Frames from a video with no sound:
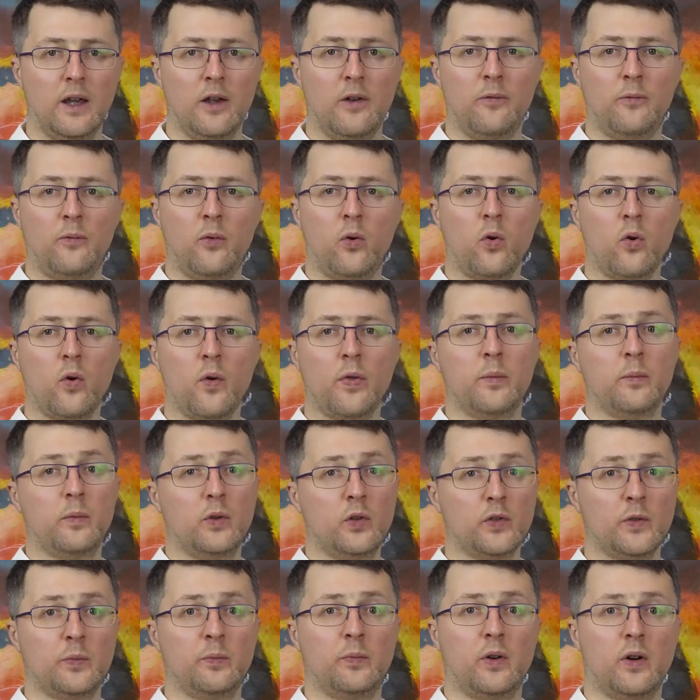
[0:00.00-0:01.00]
For the
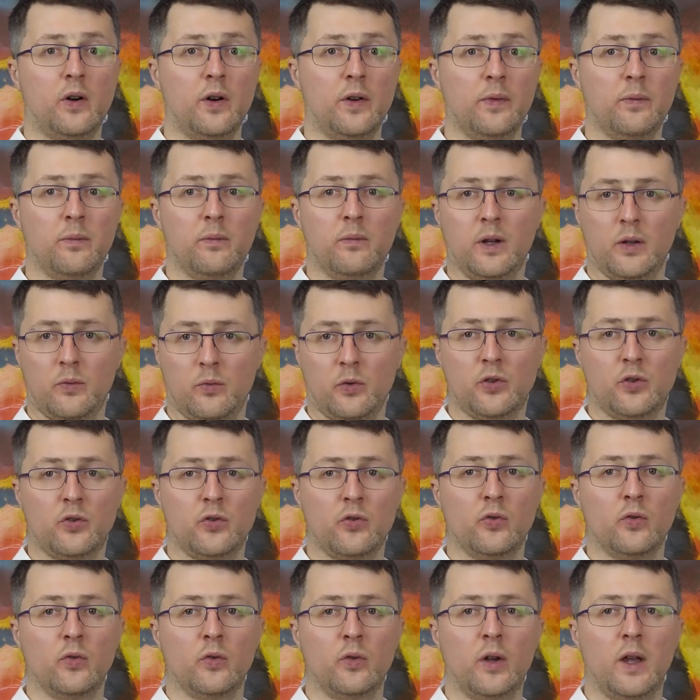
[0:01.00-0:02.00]
most part, that was
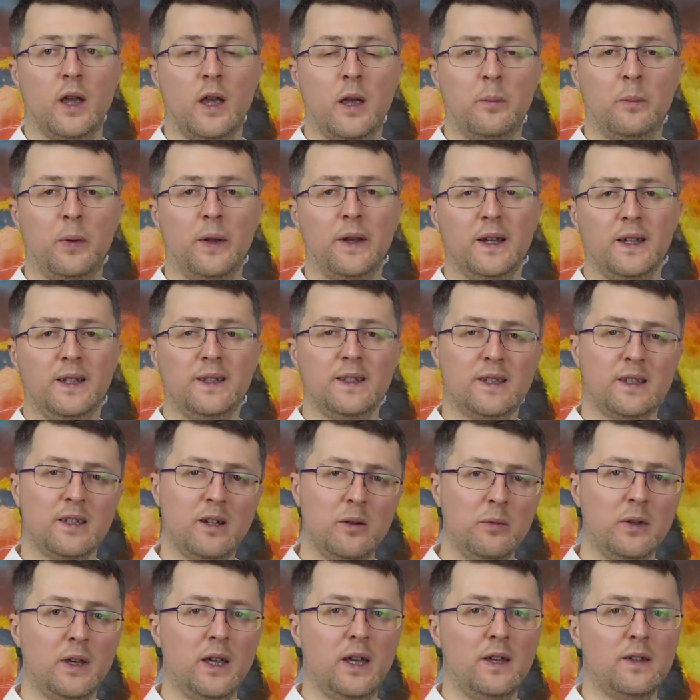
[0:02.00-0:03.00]
true. But in
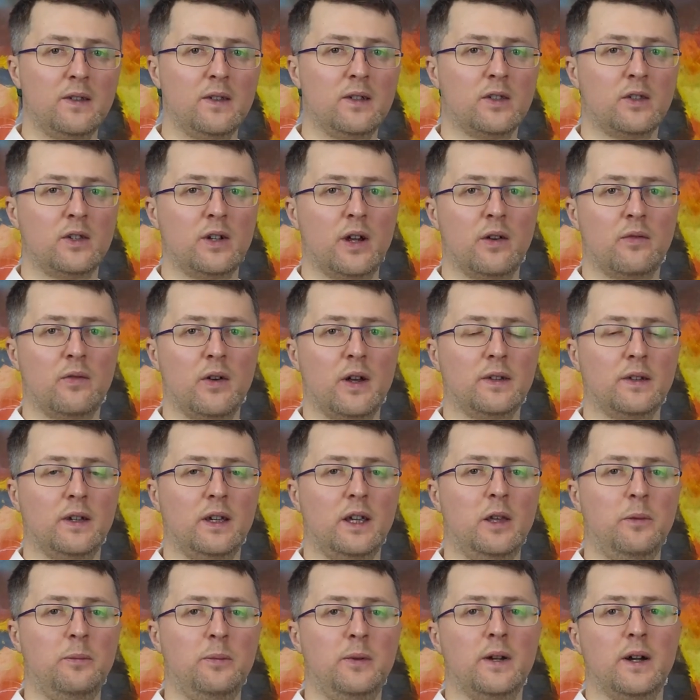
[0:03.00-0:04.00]
some cases, direct
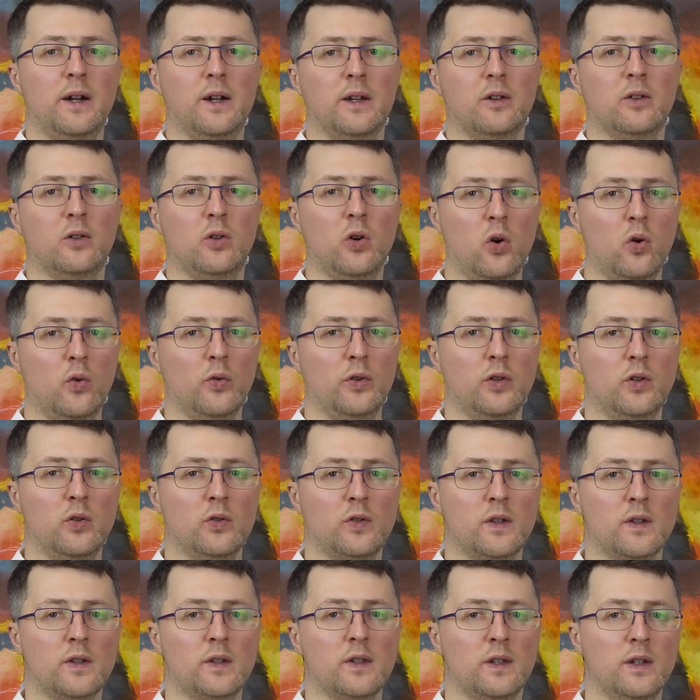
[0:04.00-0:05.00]
API-go
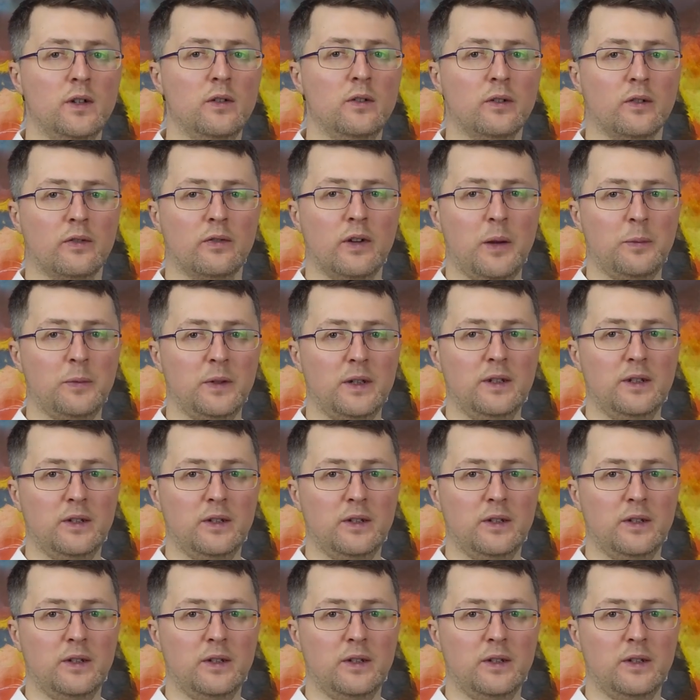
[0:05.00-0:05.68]
uses still crept into